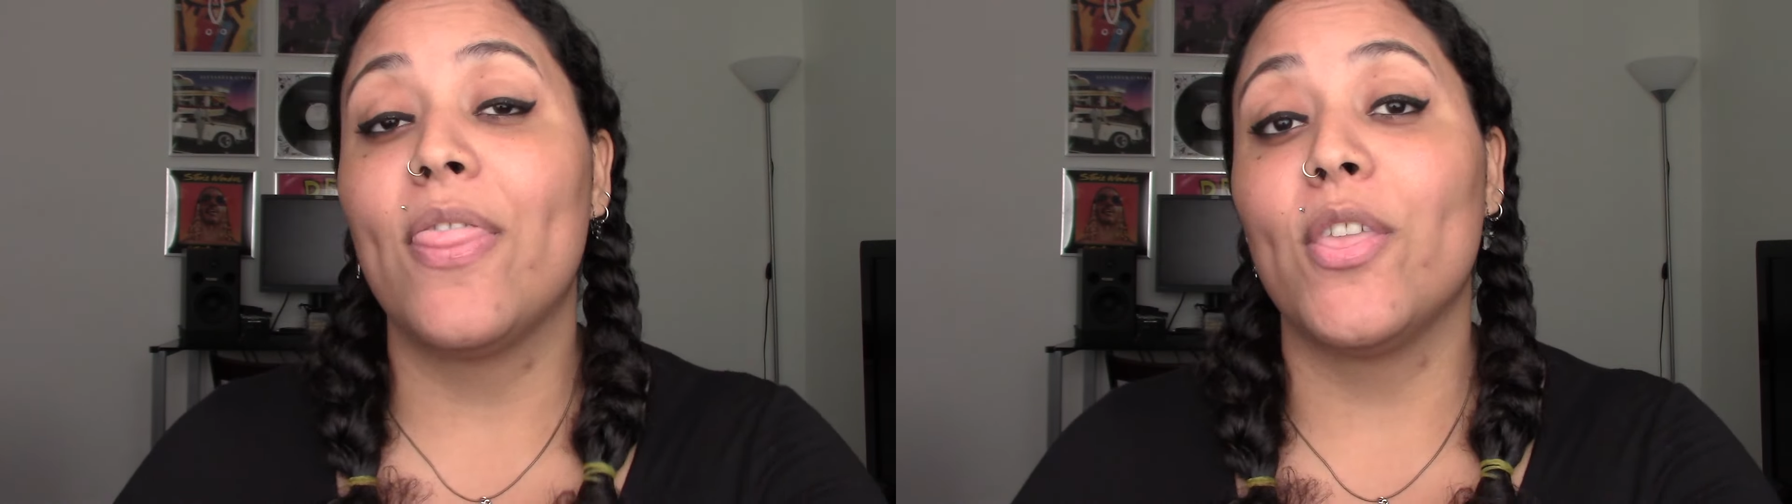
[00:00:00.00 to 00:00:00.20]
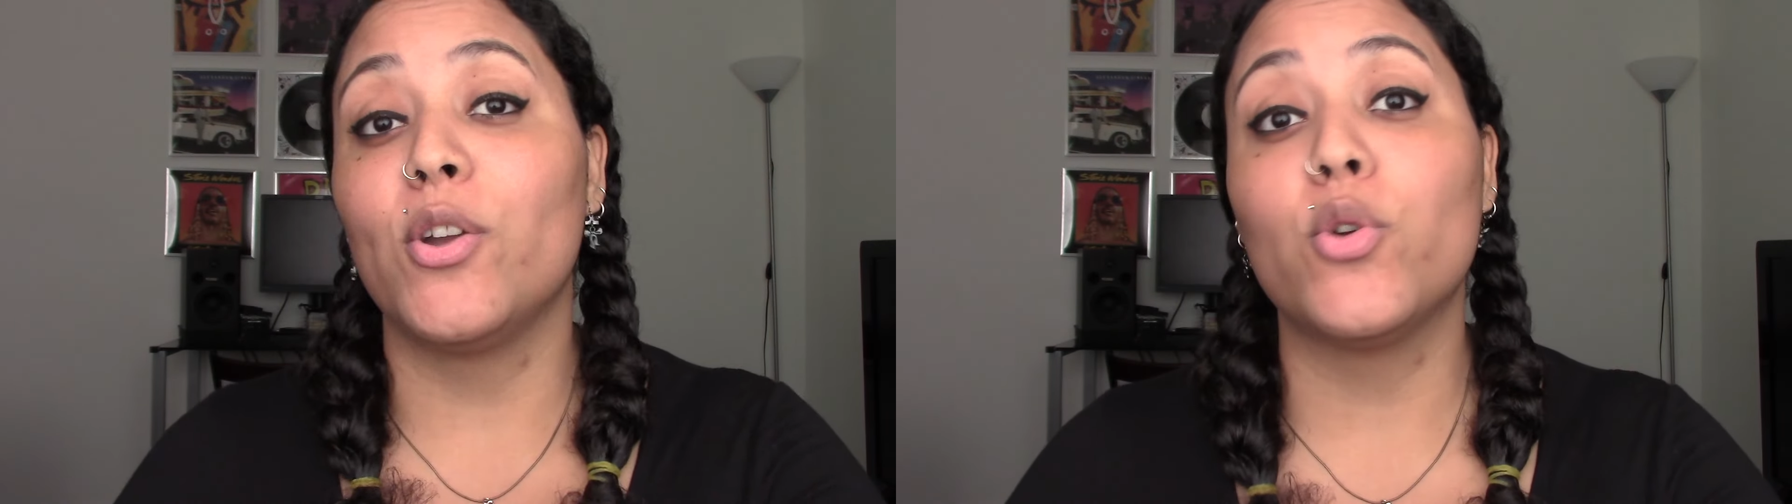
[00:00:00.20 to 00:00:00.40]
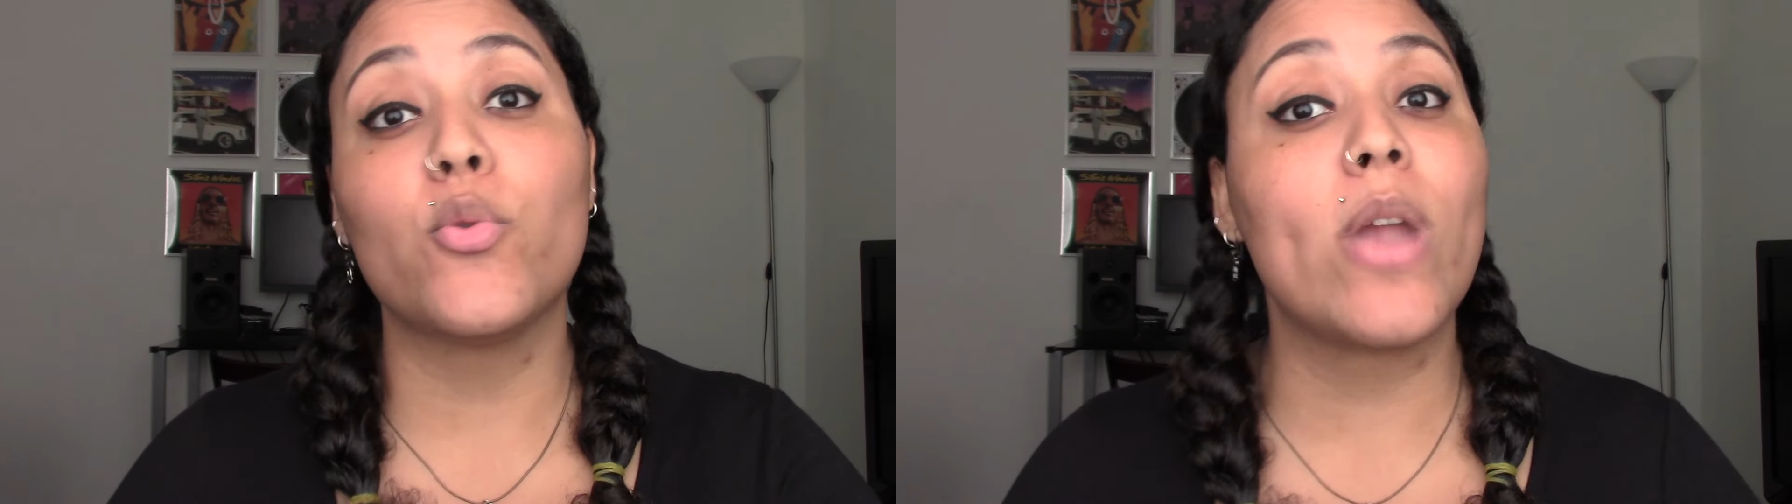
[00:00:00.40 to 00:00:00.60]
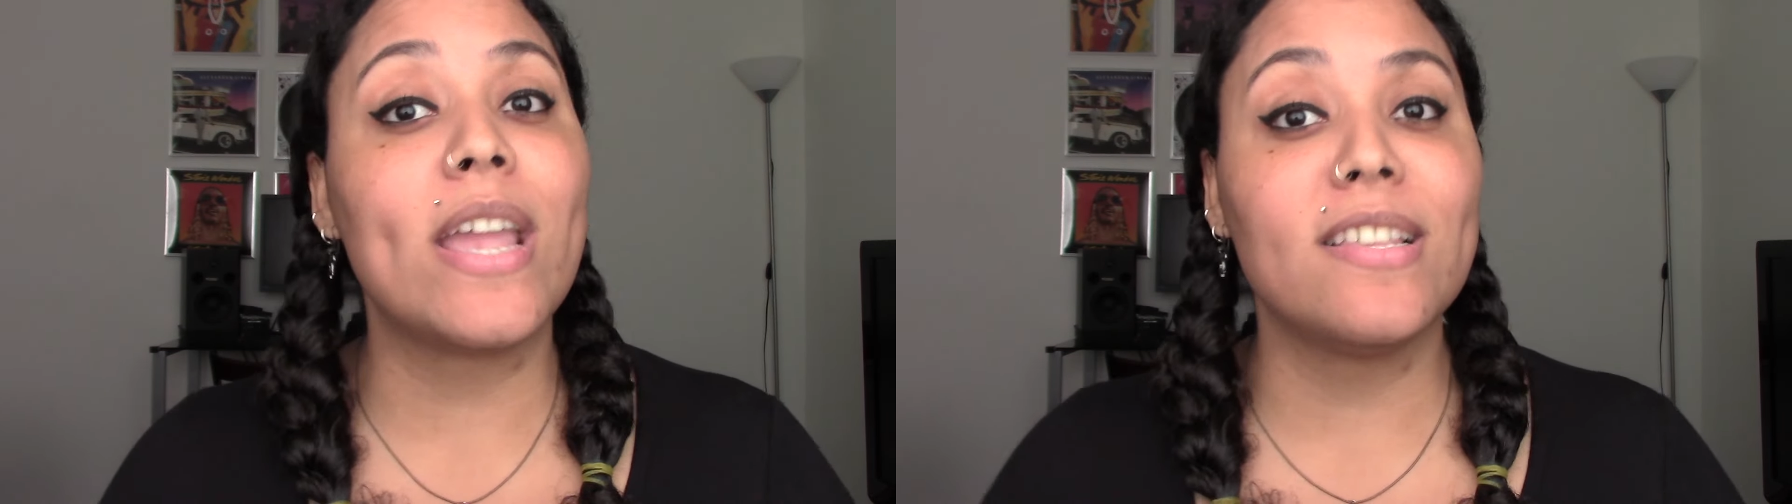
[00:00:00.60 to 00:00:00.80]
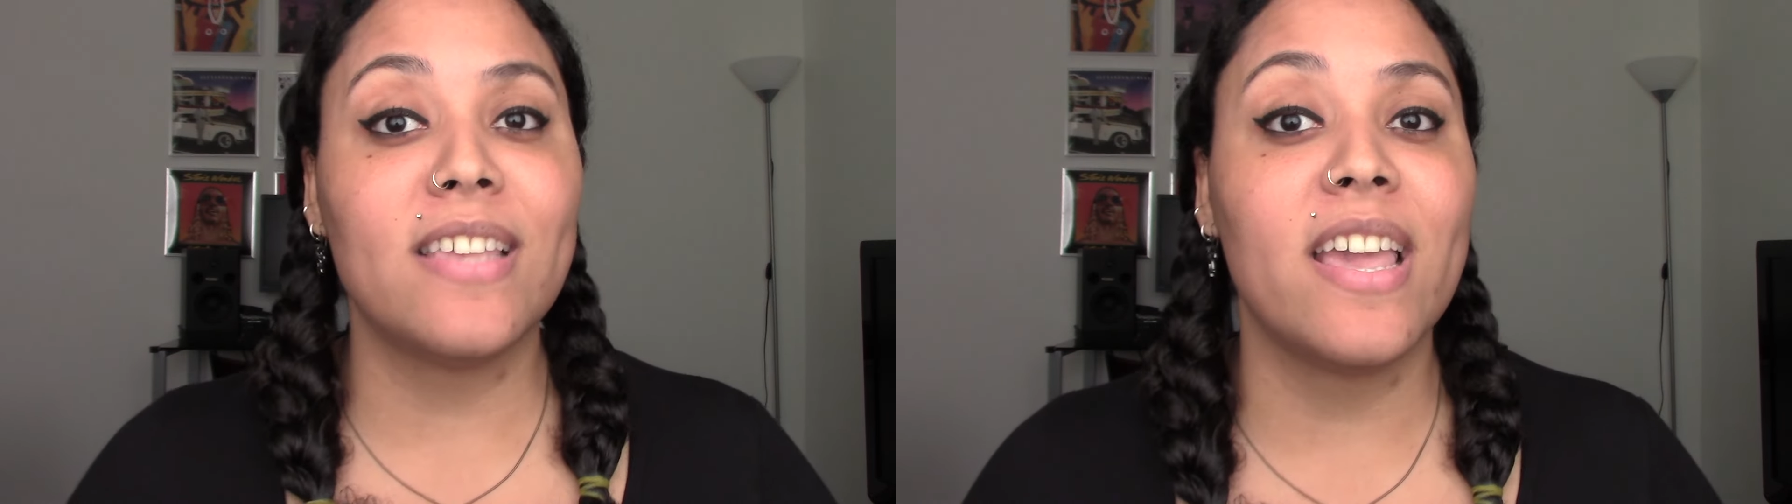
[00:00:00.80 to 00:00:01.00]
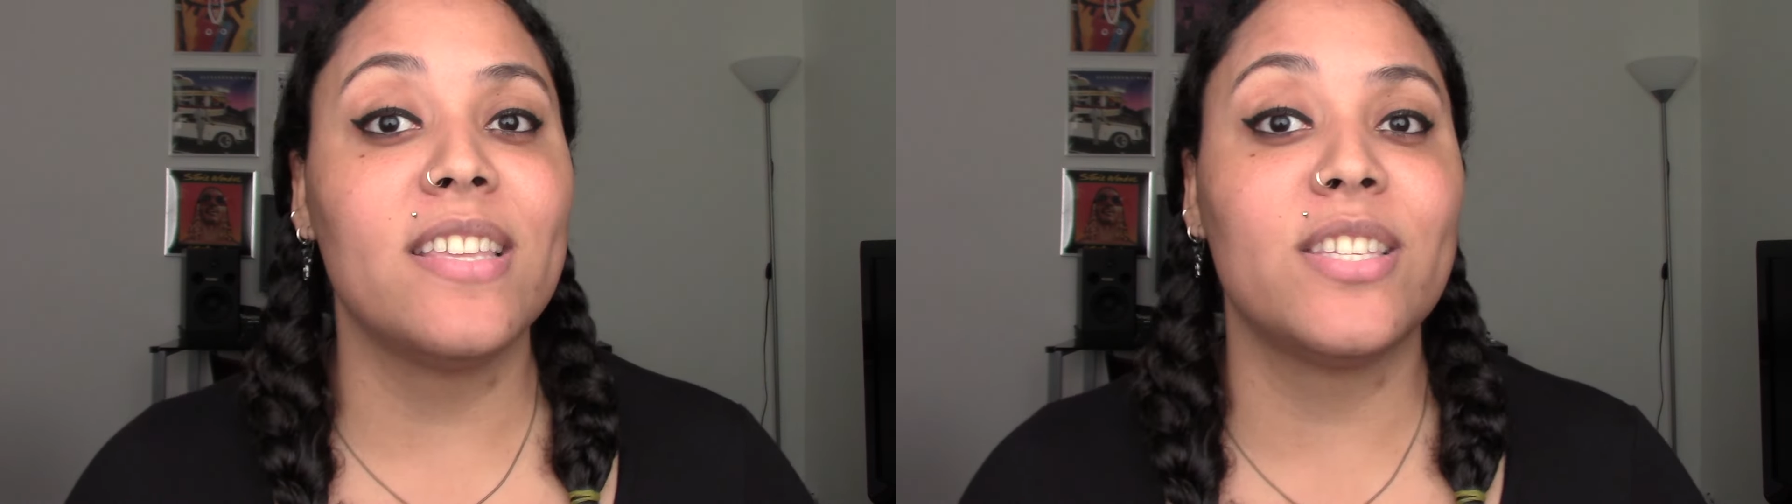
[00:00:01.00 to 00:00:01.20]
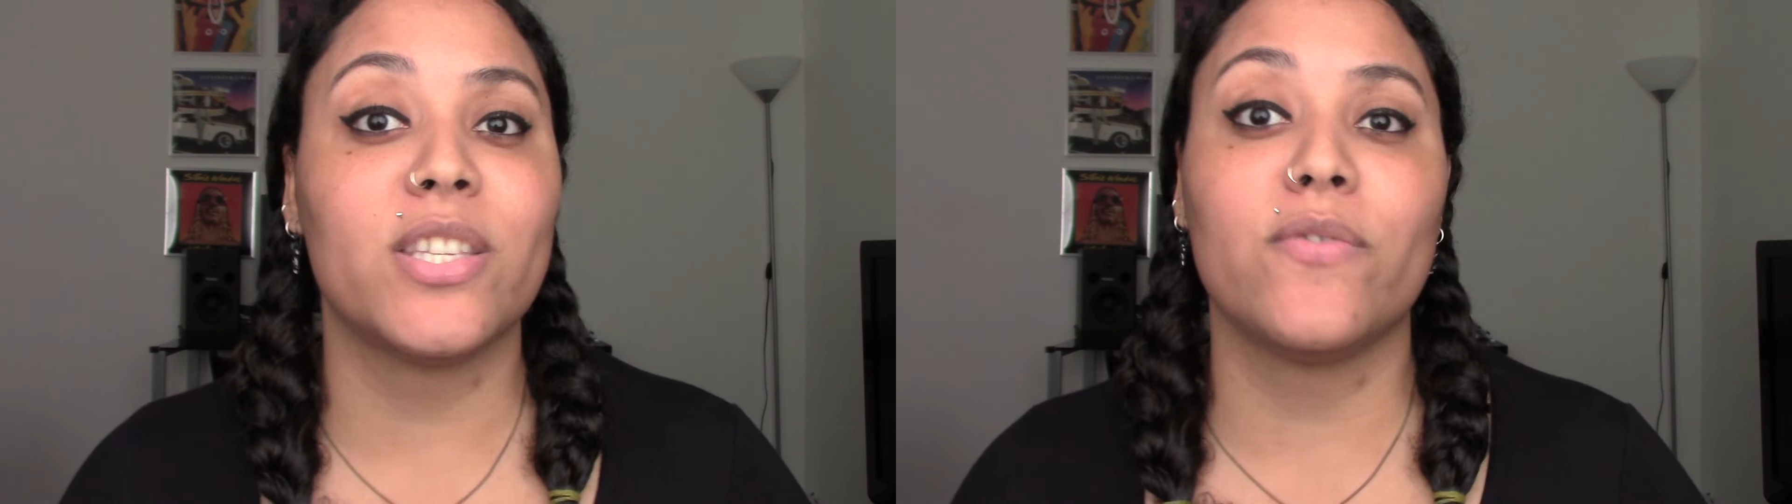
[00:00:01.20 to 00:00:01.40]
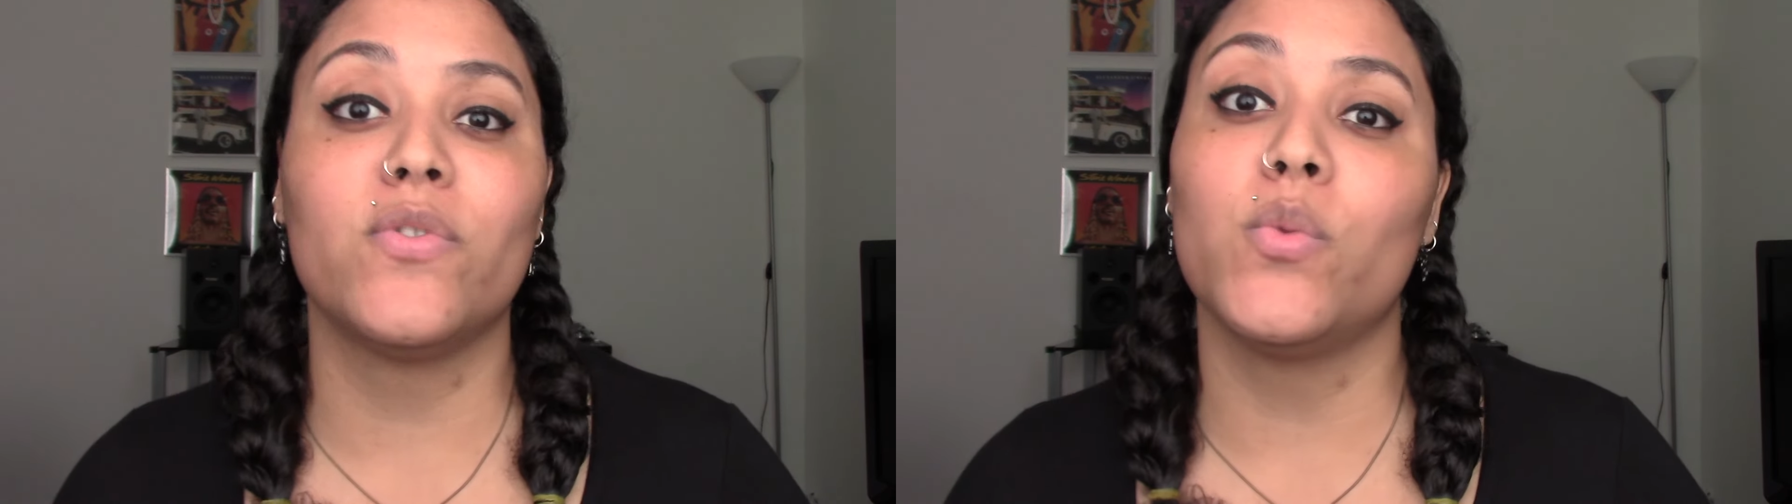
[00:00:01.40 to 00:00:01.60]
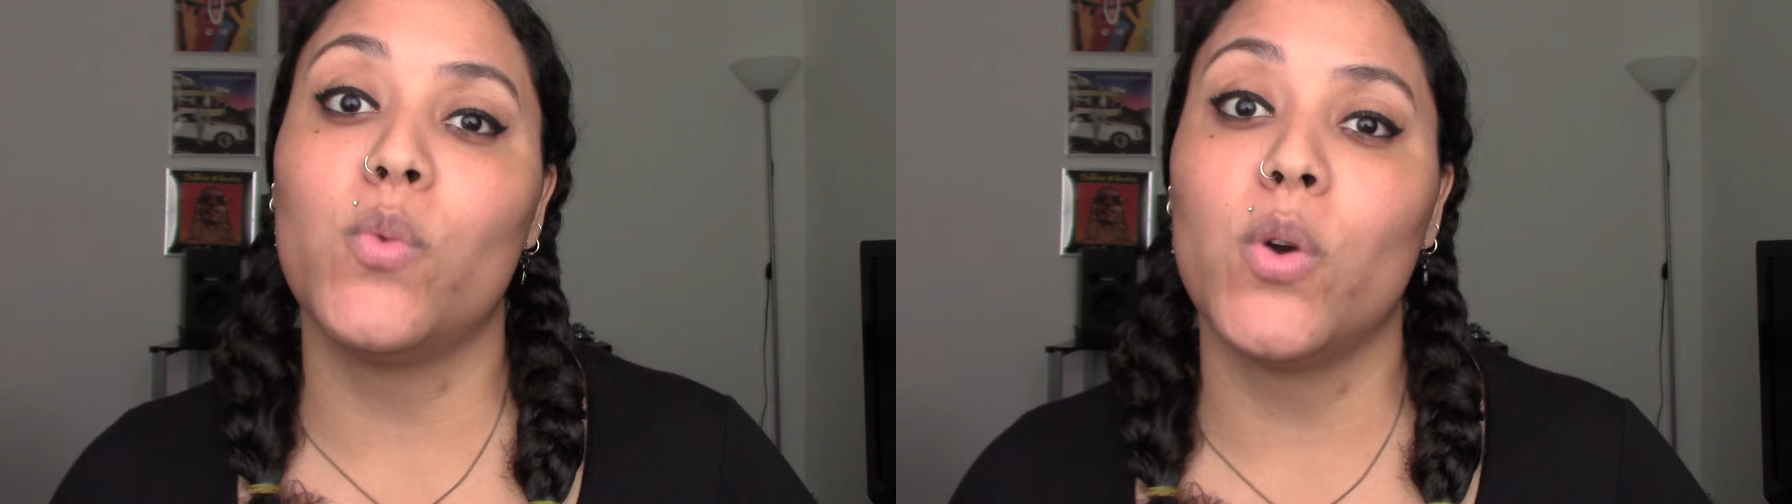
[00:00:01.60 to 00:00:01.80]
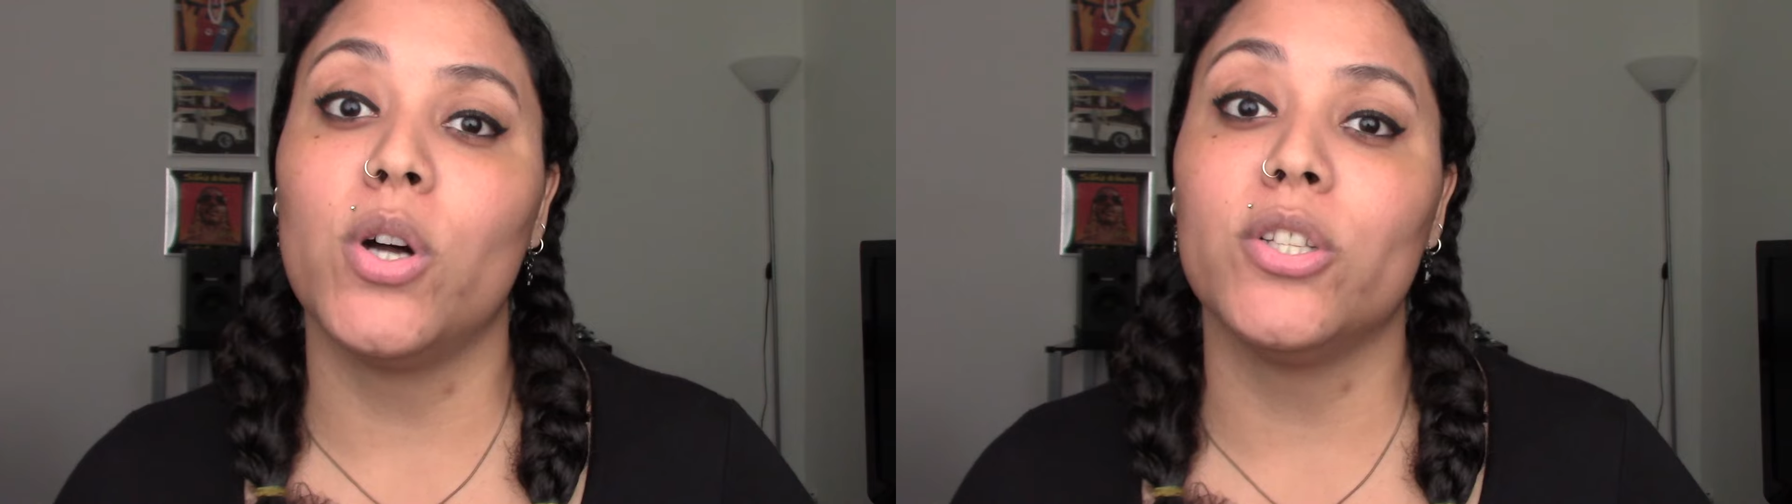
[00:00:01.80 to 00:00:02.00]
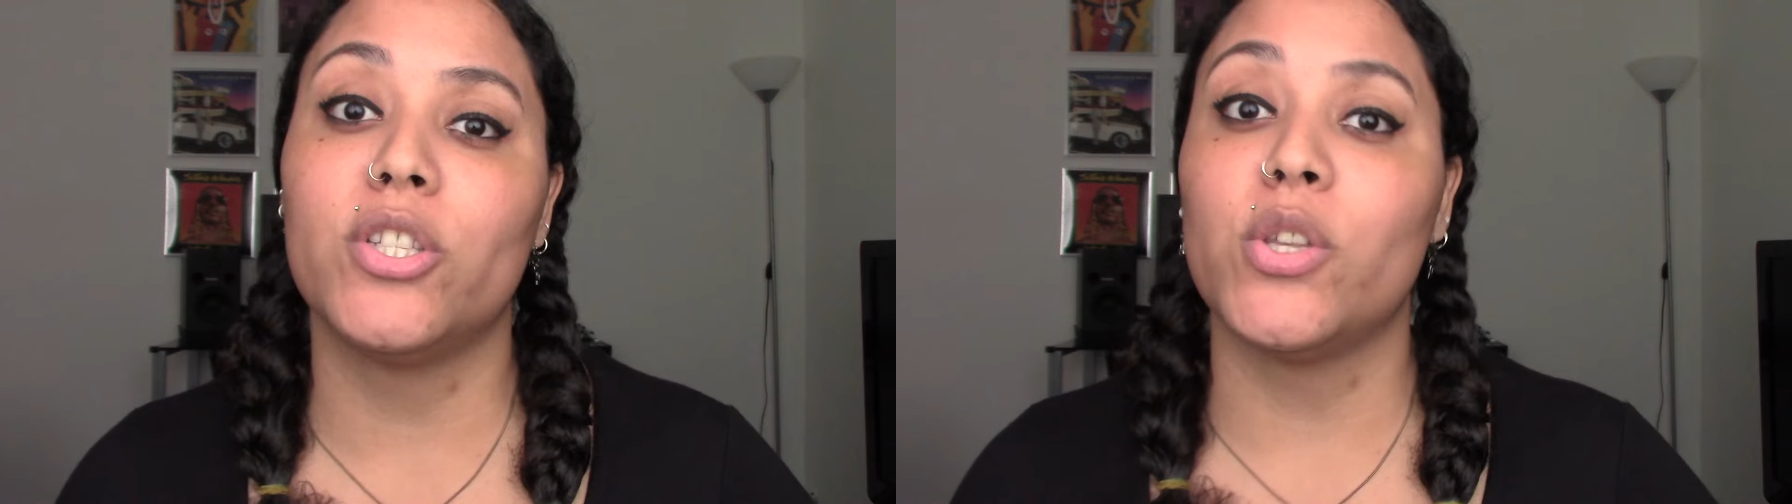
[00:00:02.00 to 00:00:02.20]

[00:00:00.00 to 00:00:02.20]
the Great Taste of the World.